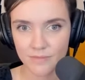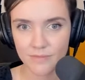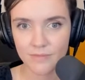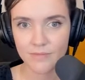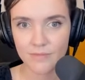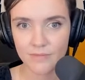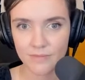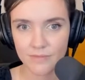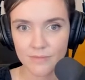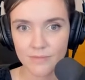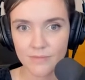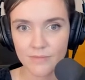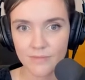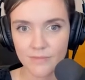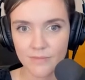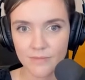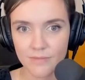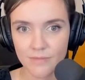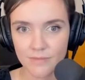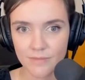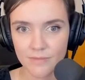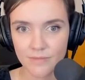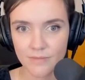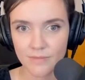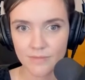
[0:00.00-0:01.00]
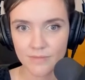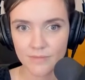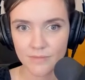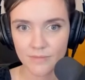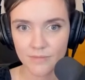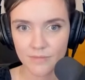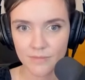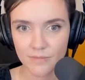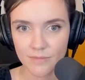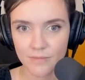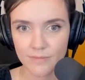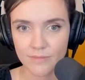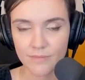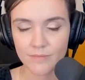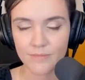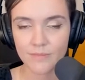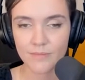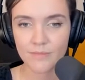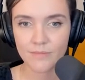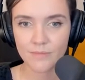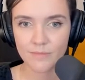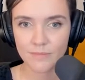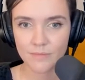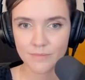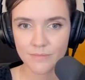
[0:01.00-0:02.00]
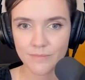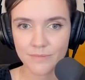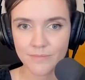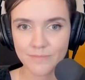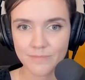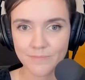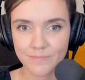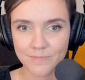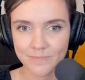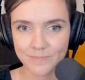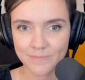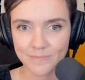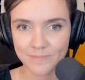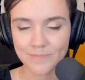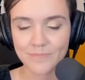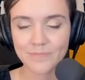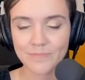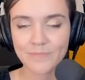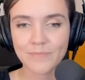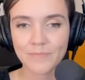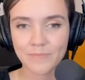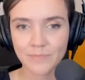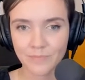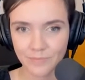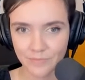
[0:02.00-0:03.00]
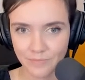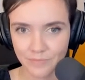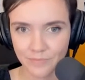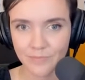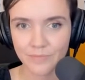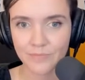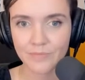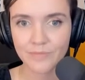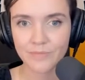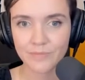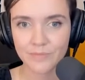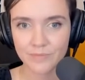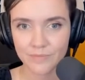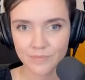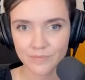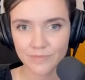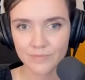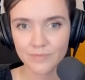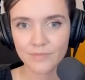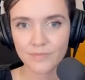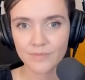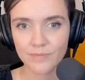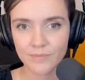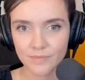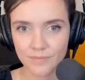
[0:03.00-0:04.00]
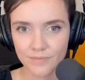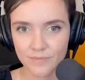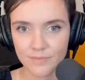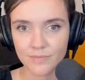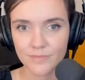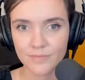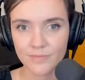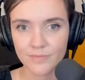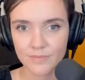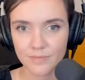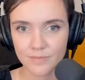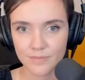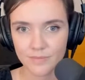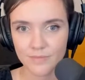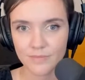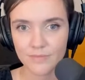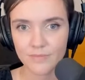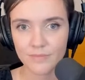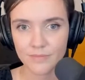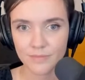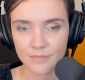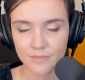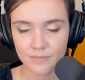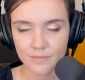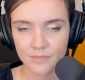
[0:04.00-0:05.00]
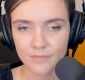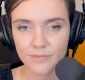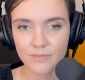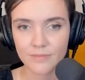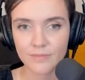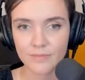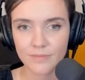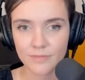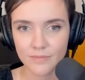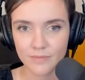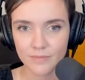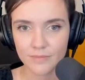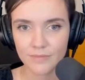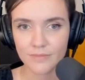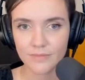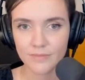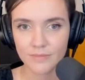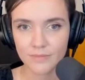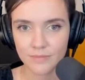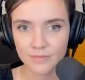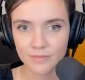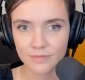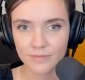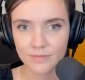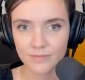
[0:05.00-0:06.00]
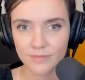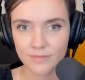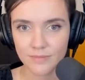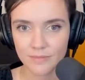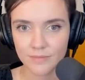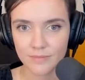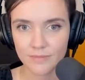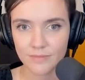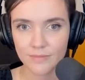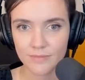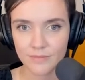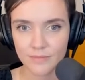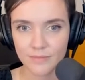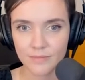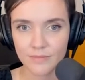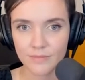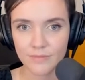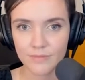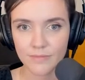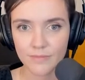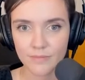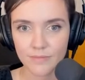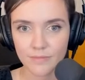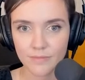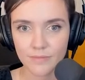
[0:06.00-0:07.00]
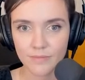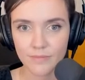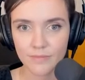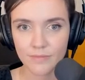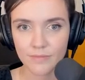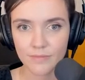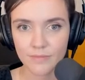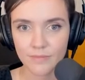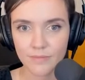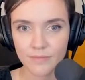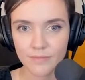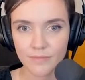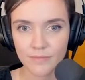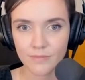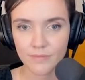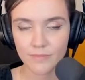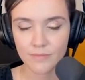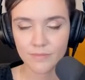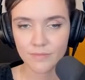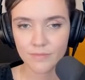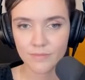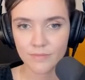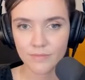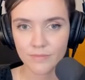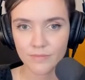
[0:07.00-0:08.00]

[no speech]